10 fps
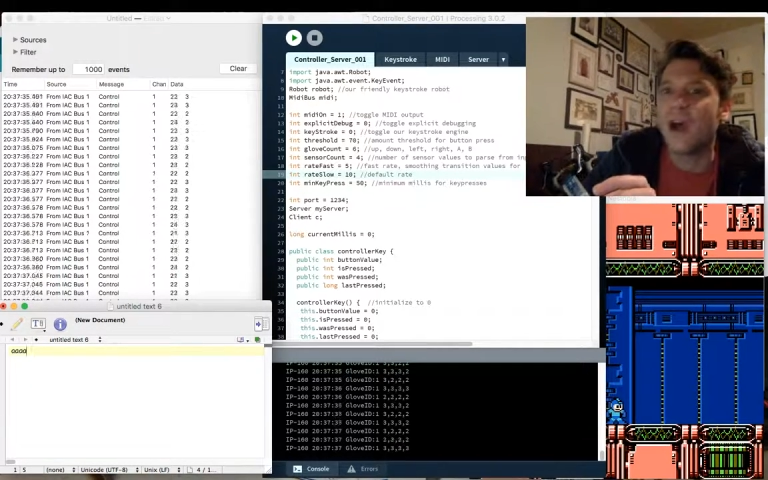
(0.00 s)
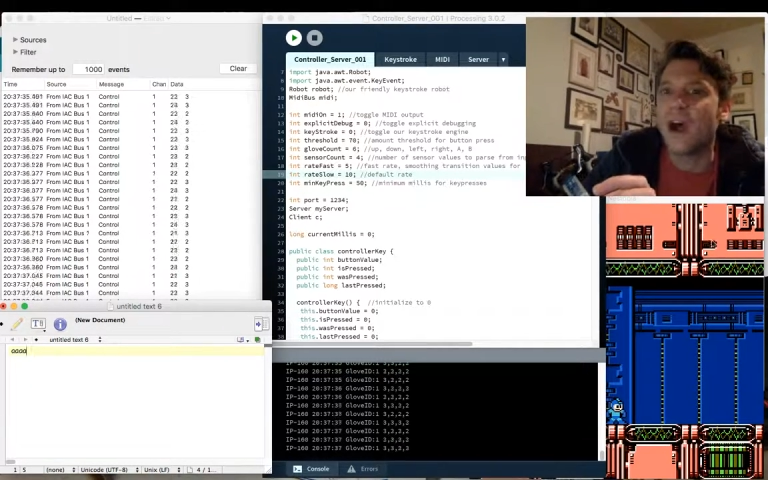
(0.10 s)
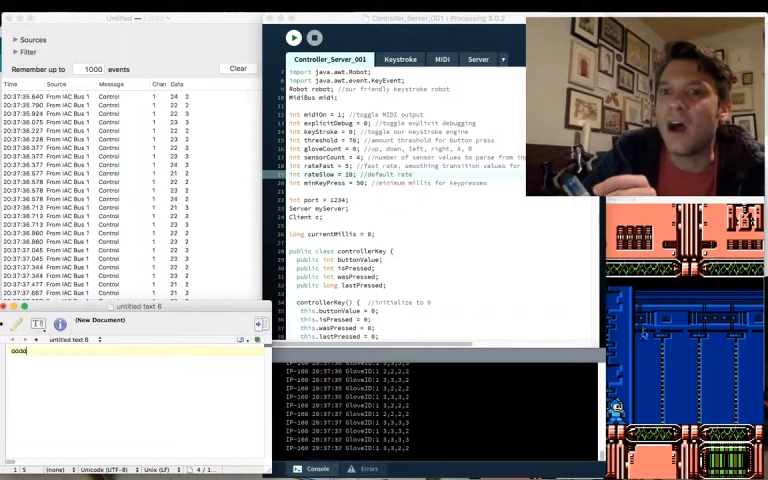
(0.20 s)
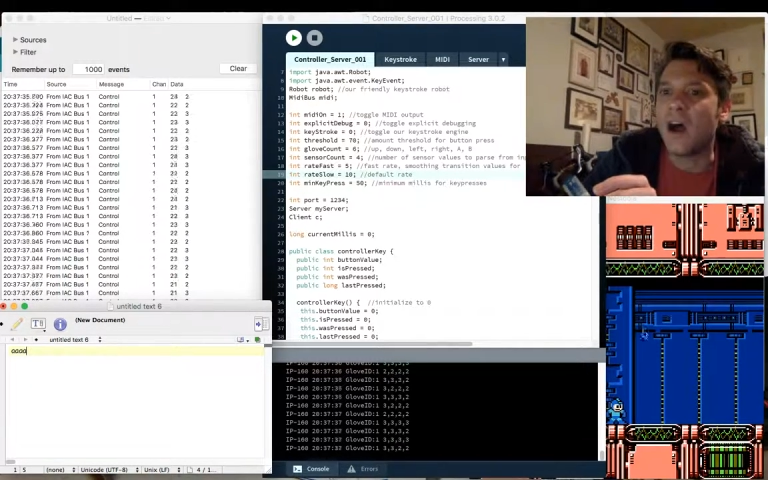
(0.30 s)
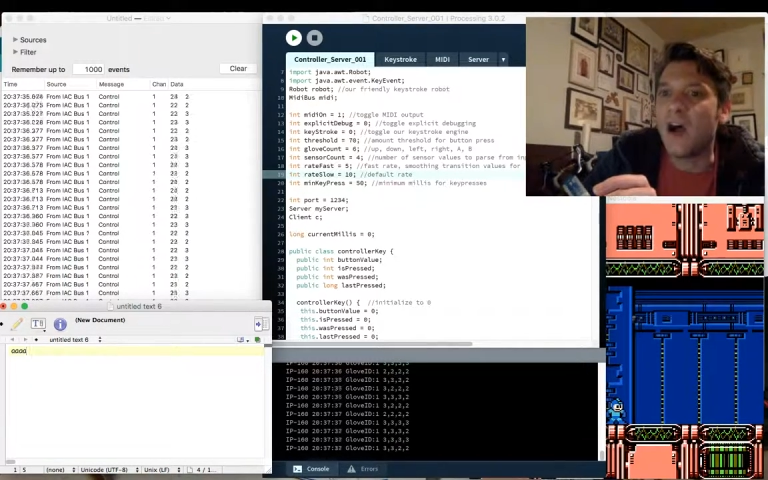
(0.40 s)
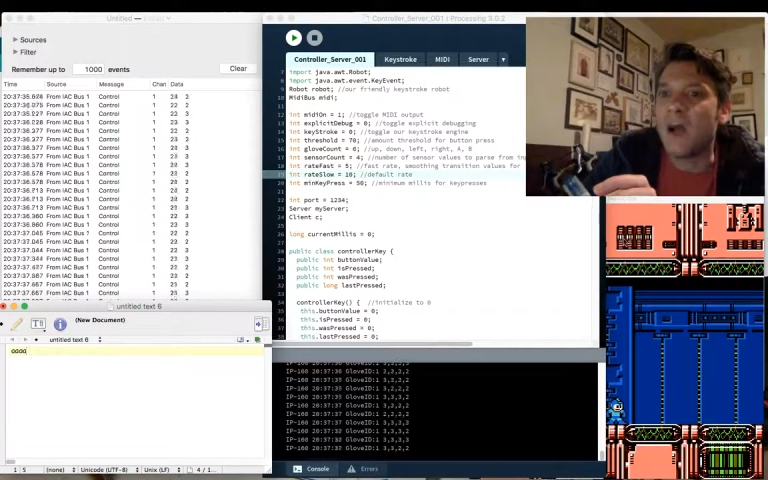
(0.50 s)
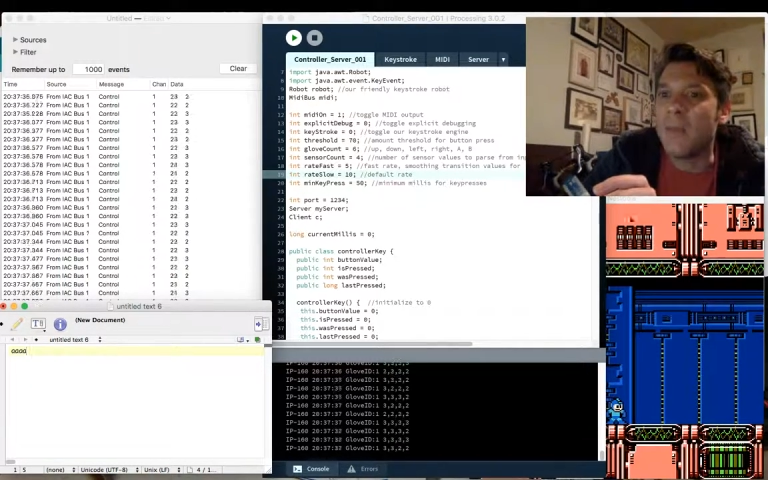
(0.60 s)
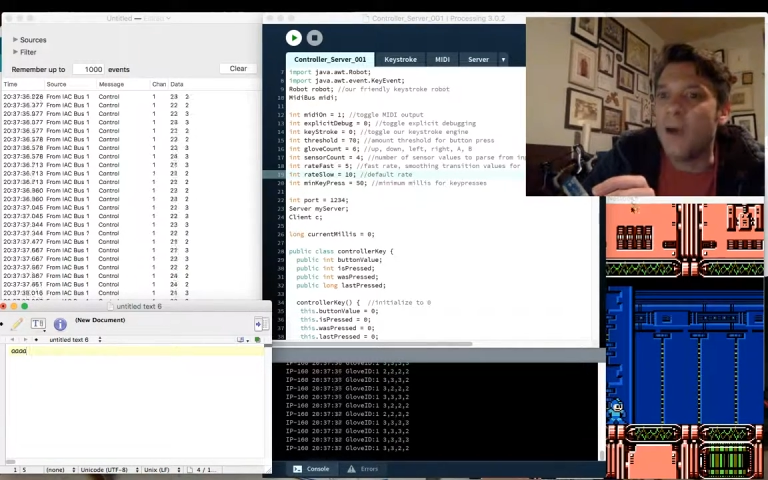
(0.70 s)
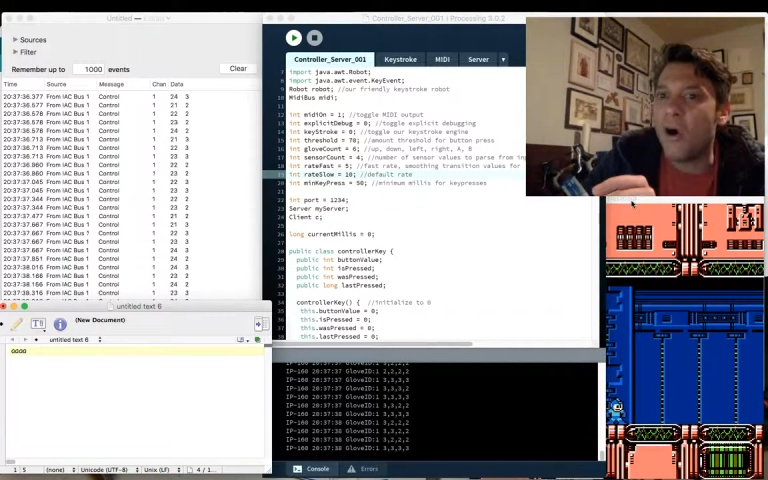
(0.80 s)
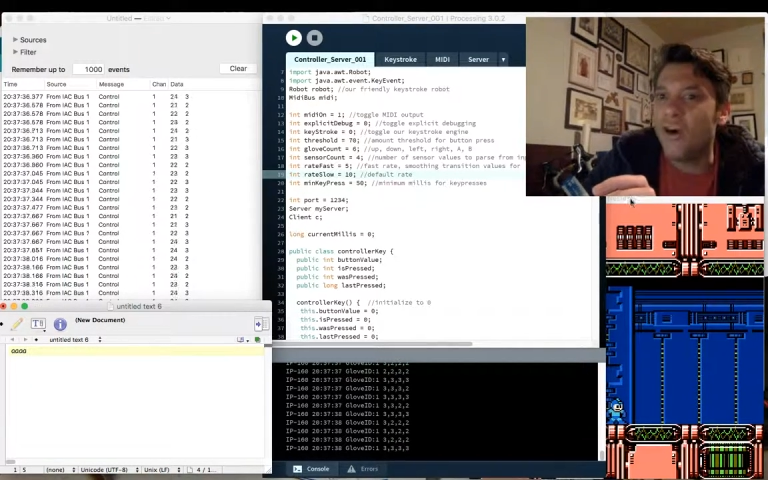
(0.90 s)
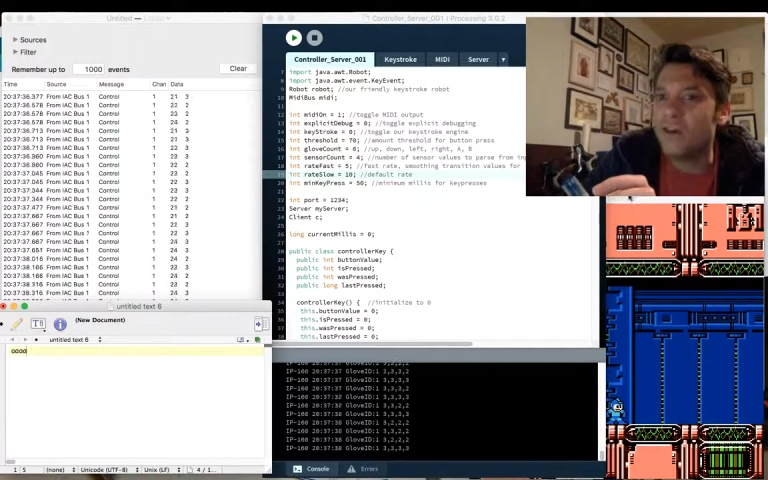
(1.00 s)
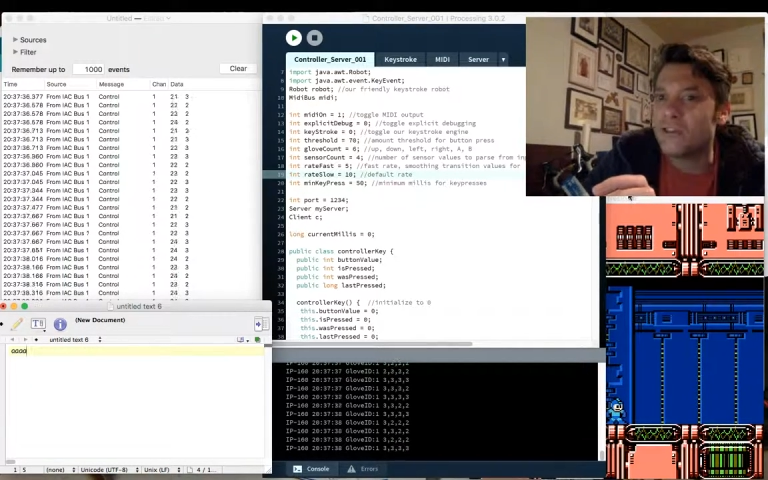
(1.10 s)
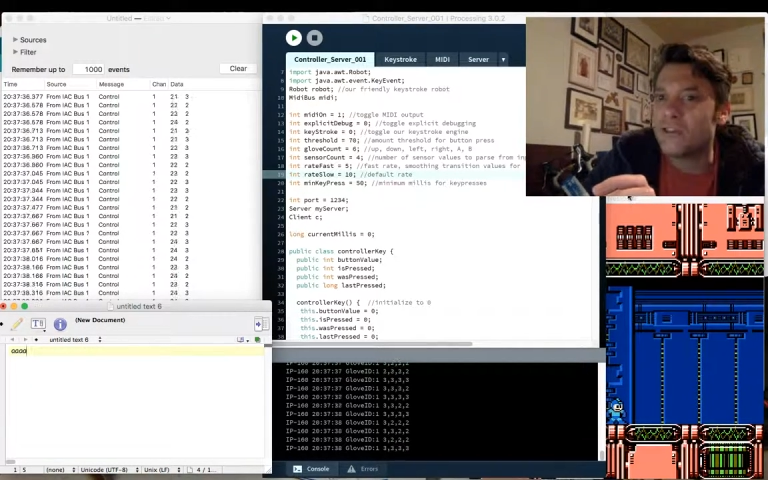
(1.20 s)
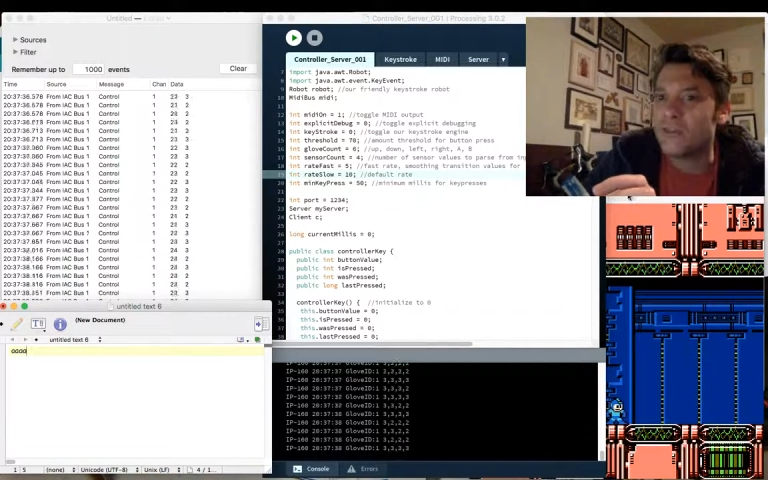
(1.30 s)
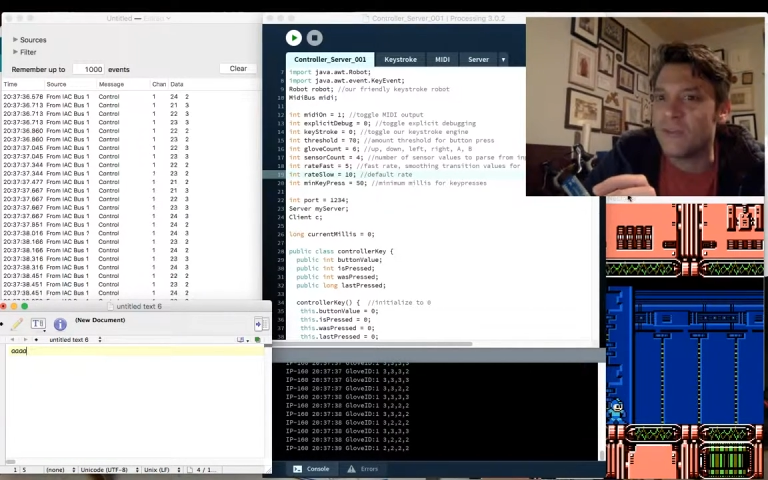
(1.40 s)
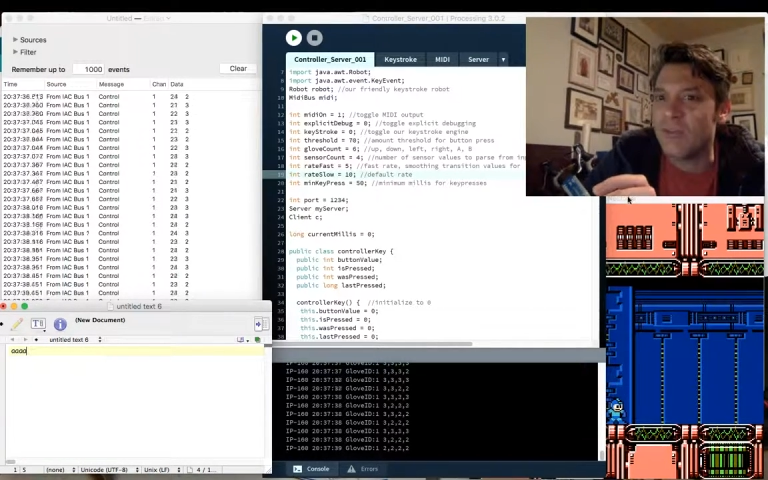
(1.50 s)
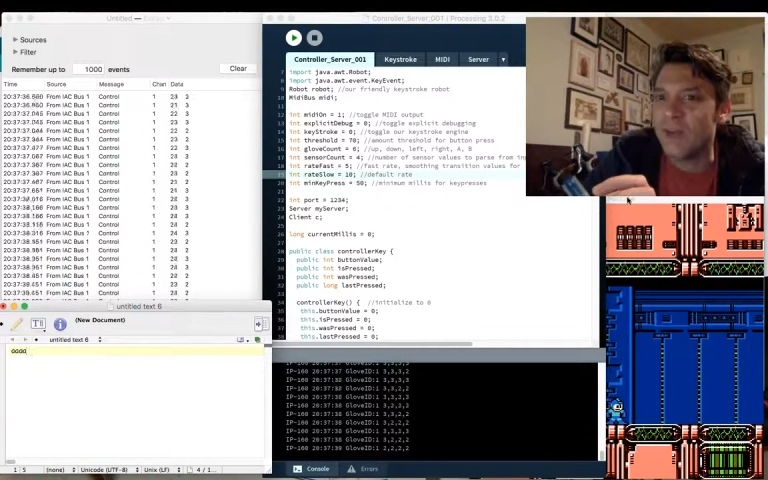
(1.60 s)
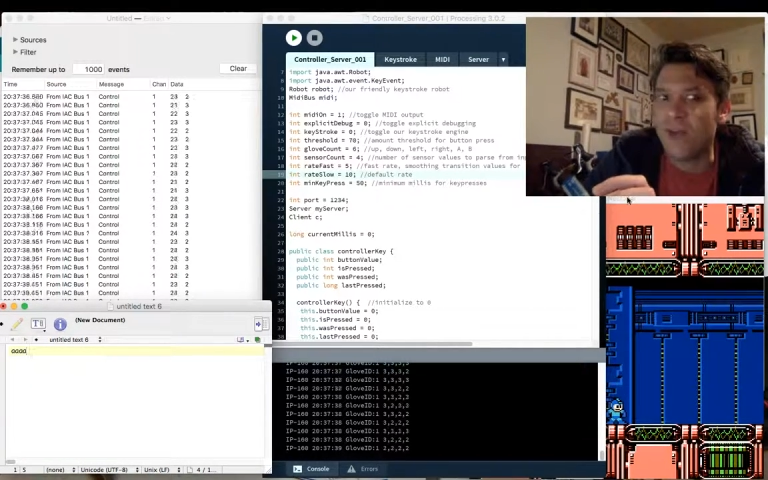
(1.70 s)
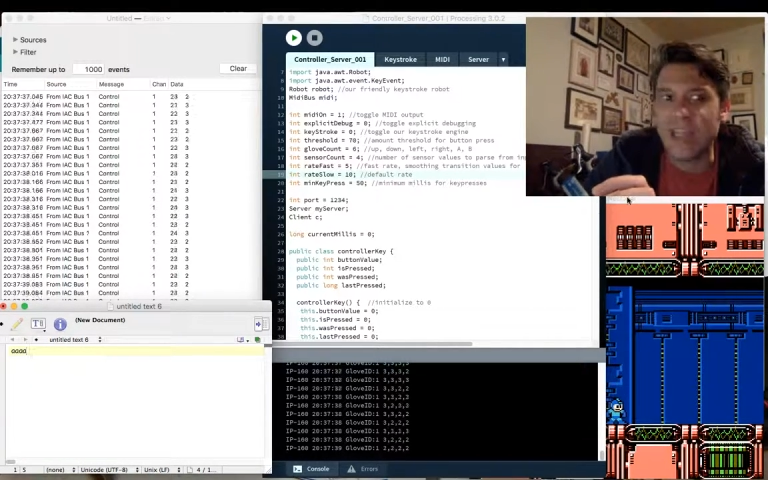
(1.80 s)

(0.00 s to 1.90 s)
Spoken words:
I'm also now